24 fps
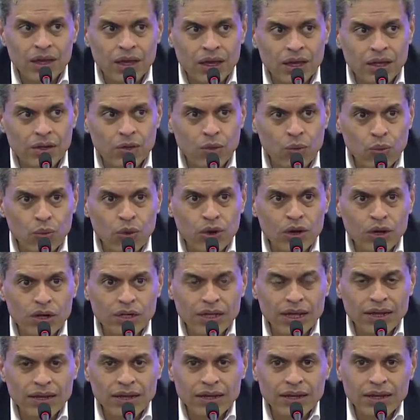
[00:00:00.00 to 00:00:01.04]
In a world
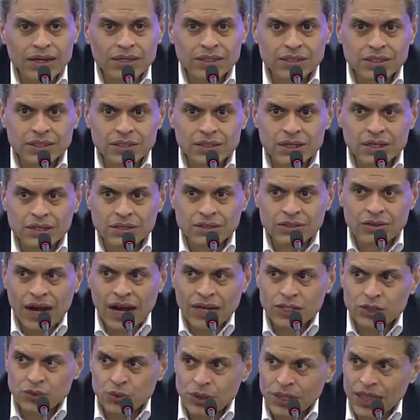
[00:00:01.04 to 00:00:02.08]
that inter
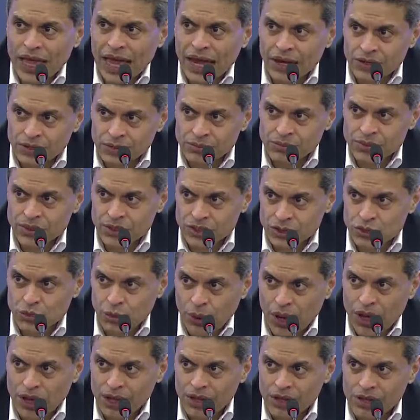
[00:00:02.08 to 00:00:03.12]
interacts with atoms as
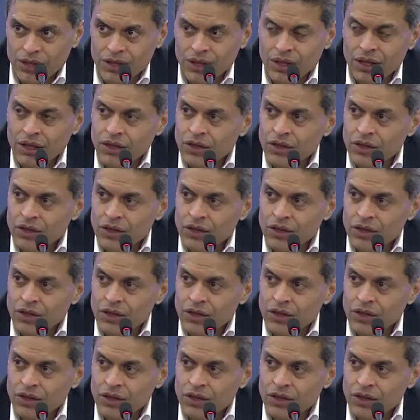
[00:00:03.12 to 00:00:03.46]
well,